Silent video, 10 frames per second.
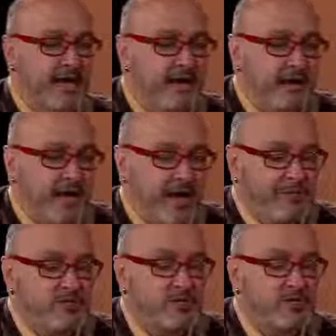that.
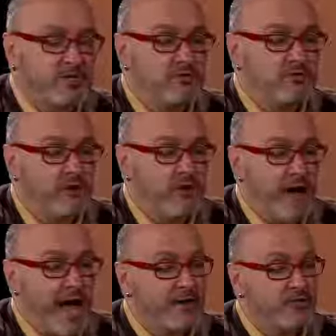Um, so we, you know,
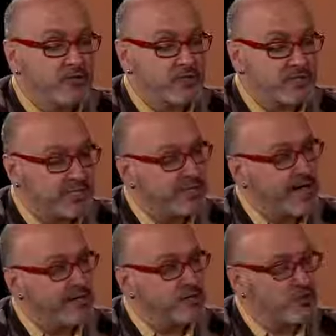I usually sit
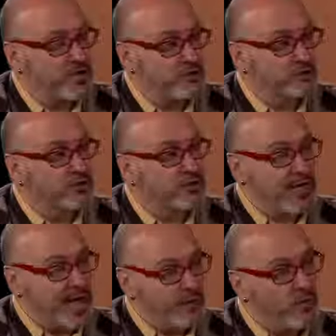down and try to look
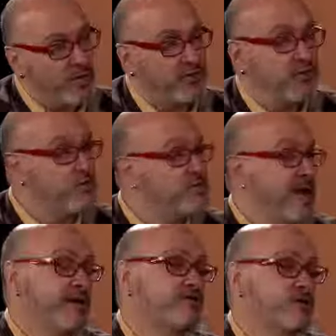at what the new
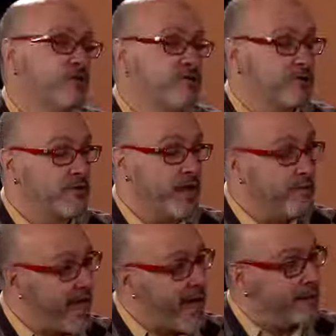titles are that are
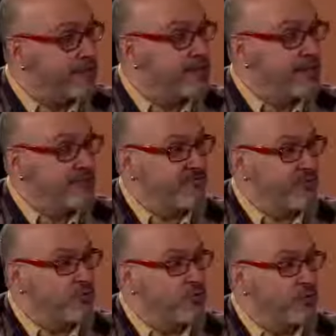coming out
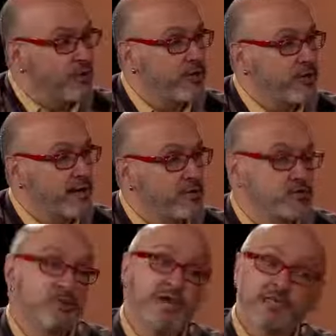from New York because
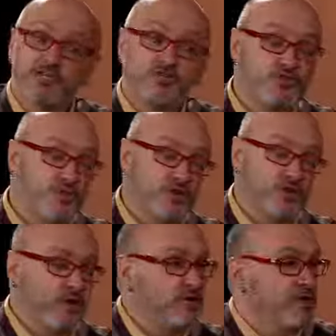um, we can't just do a
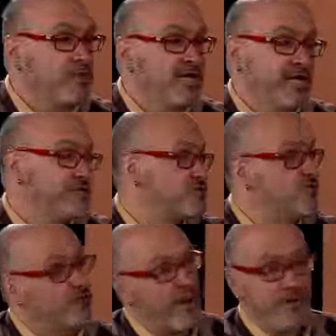show. You know, we can't just
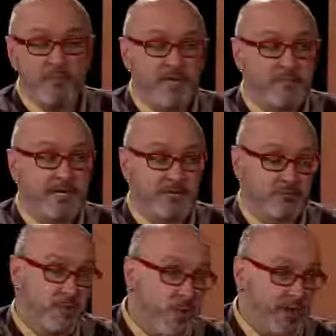do Mamma Mia
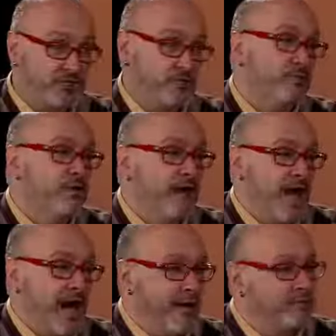because we want to. Mm
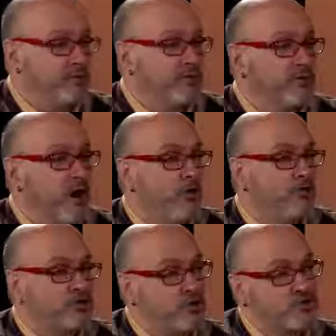-hmm. um, you know, all
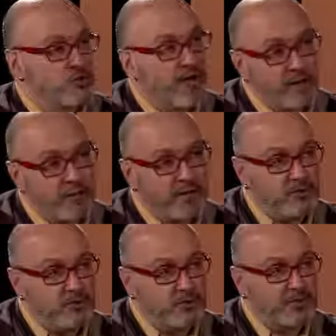the shows are held by
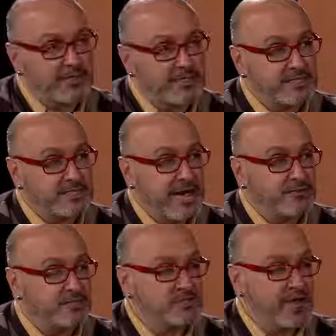New York license
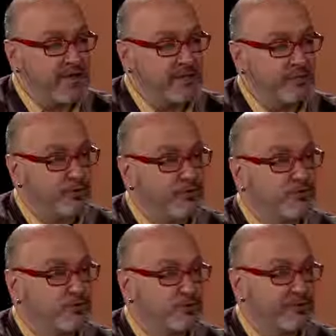houses, and the
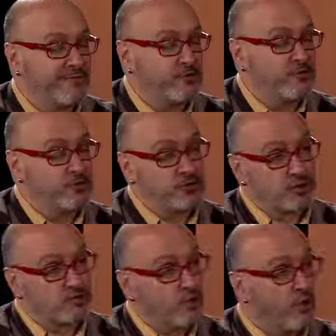producers of those shows
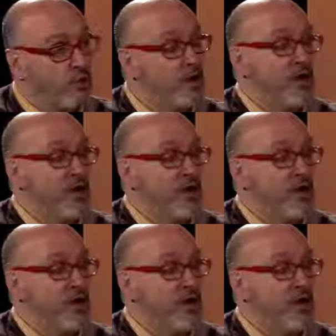control